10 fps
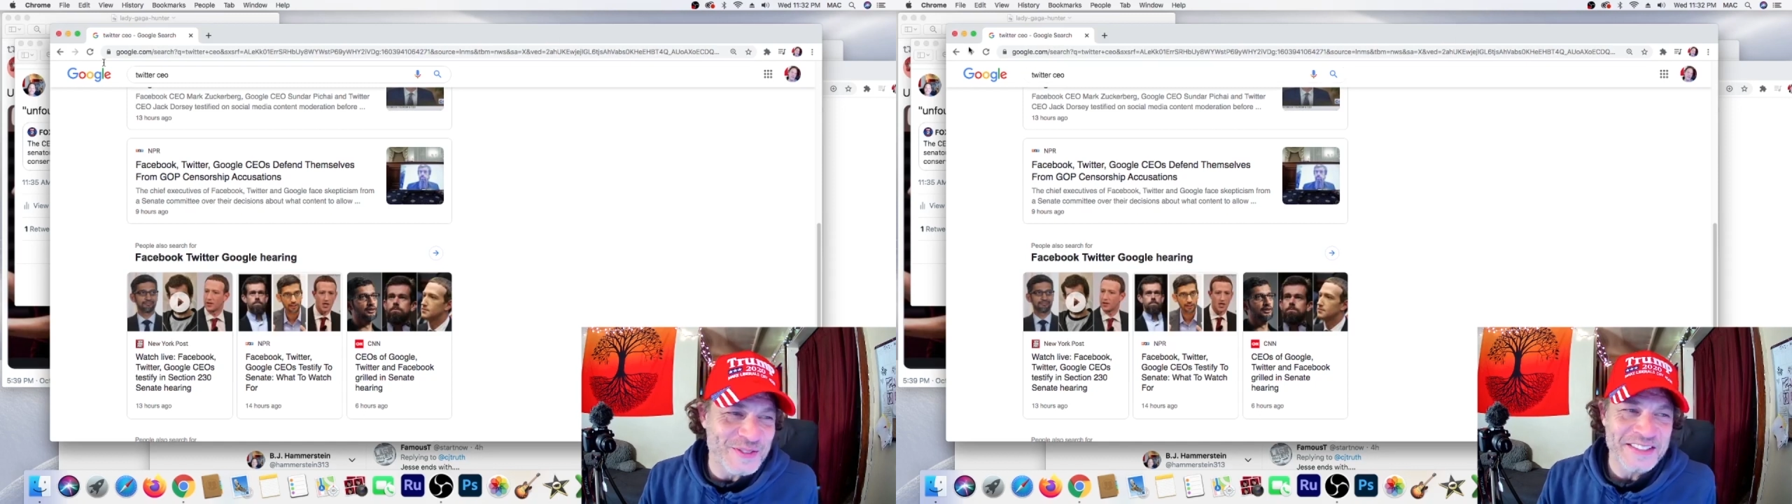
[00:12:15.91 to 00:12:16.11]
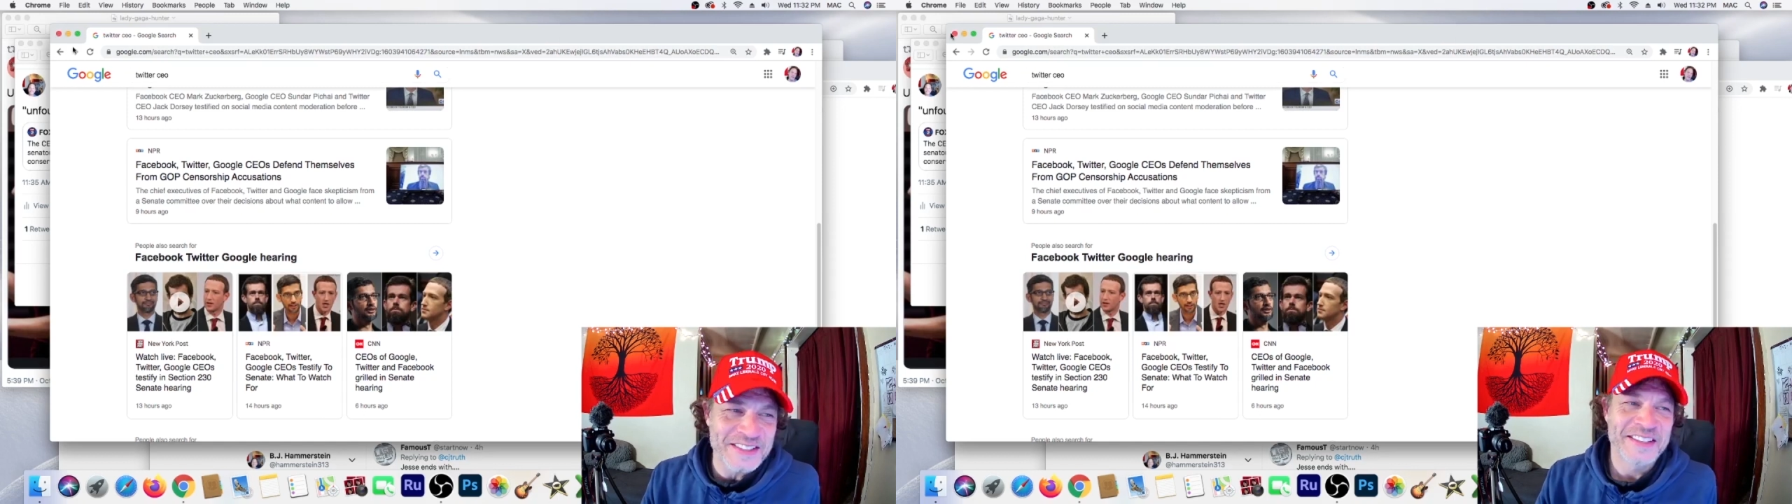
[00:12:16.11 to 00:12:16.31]

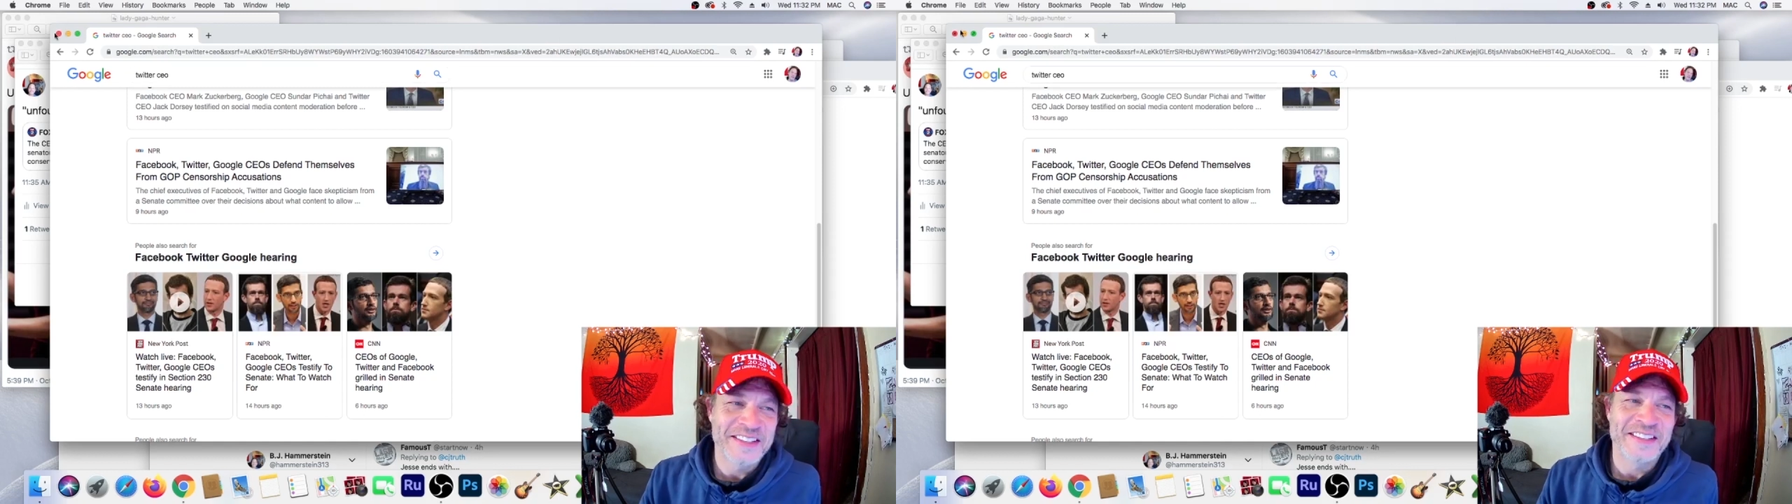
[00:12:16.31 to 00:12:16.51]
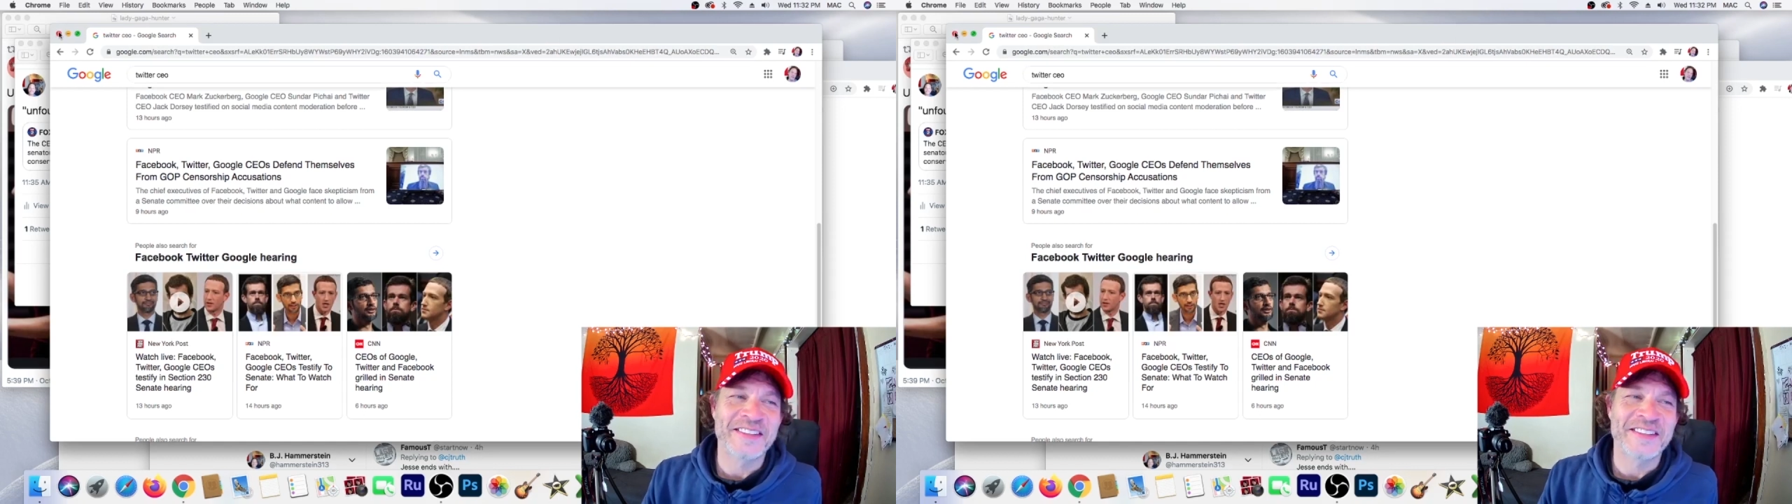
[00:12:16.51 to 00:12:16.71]
to
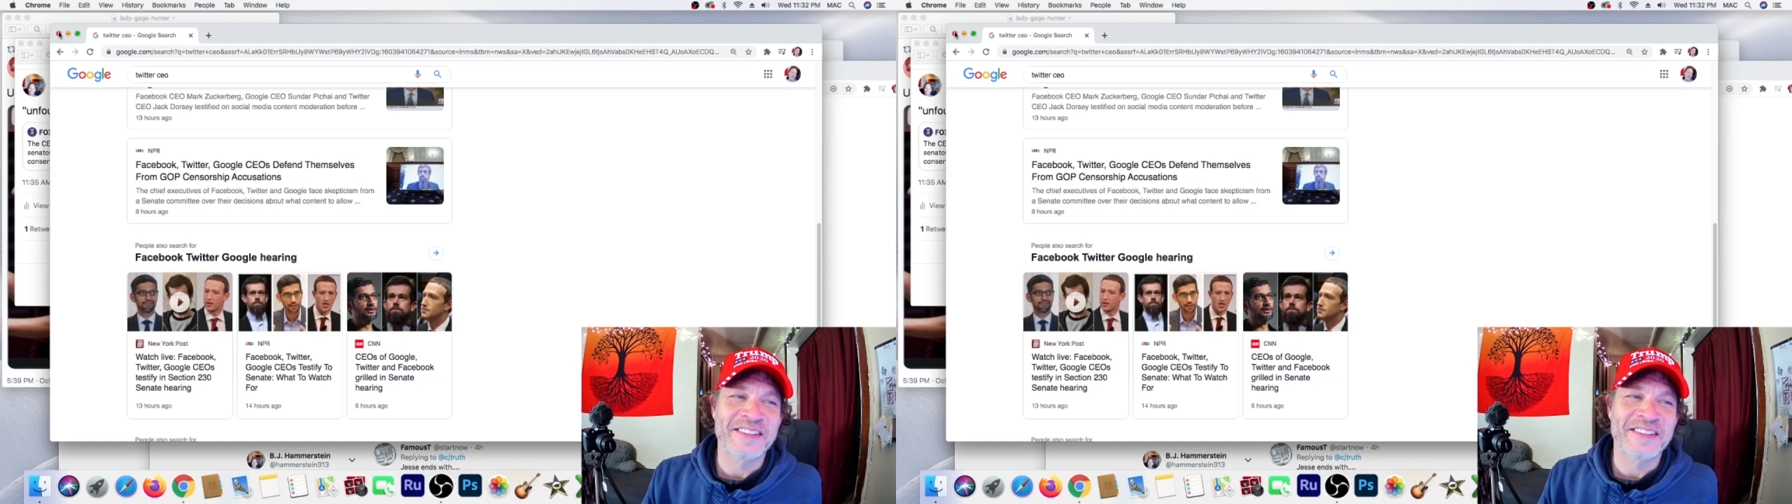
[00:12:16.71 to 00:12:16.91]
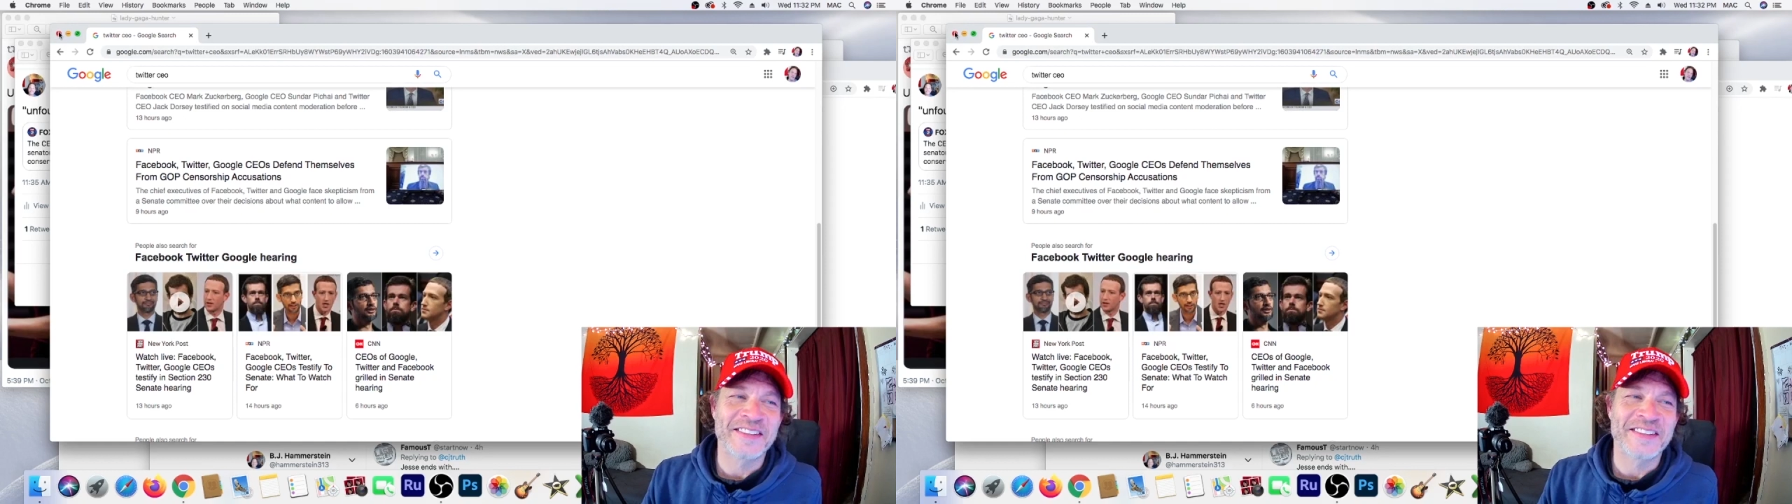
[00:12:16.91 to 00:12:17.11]
come from
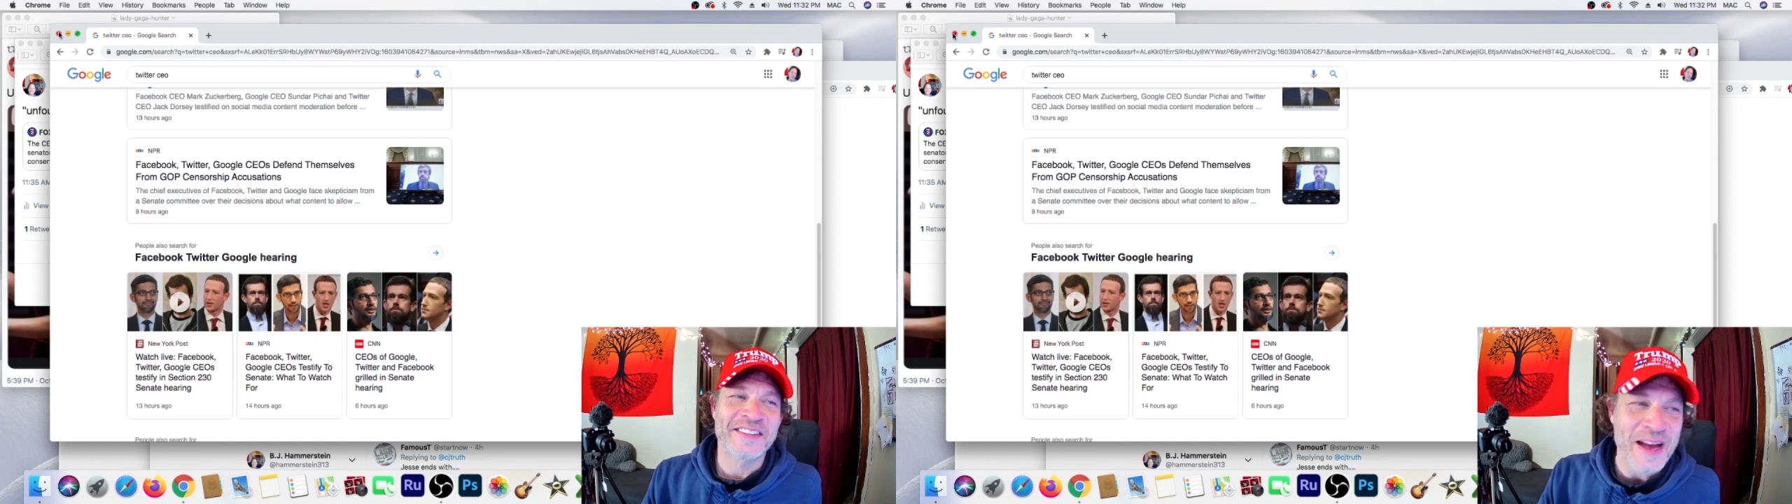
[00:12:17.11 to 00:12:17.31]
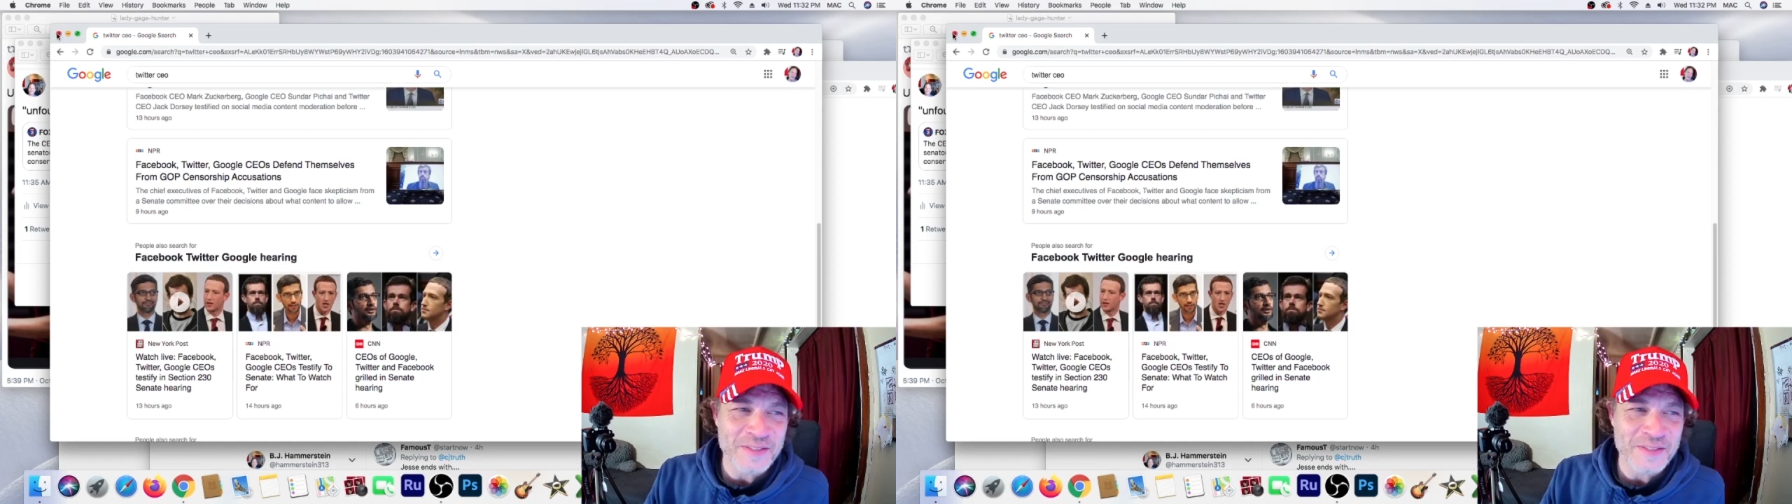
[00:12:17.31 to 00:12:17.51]
my
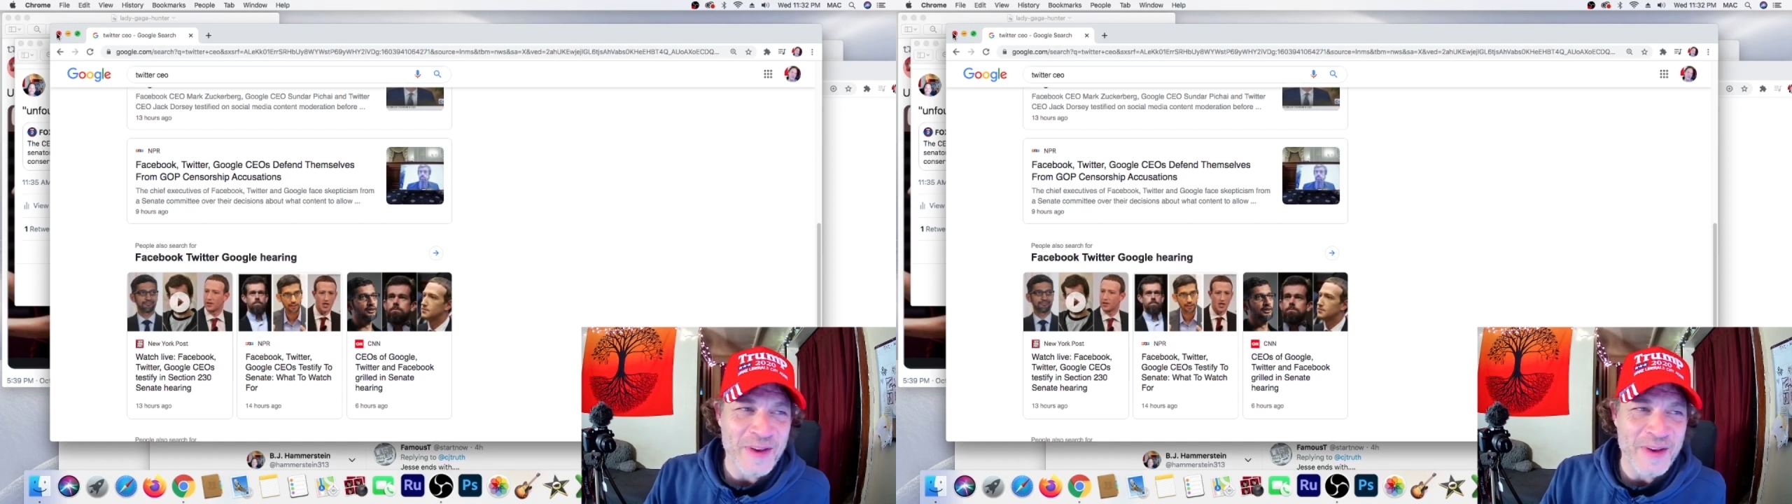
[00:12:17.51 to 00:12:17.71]
spot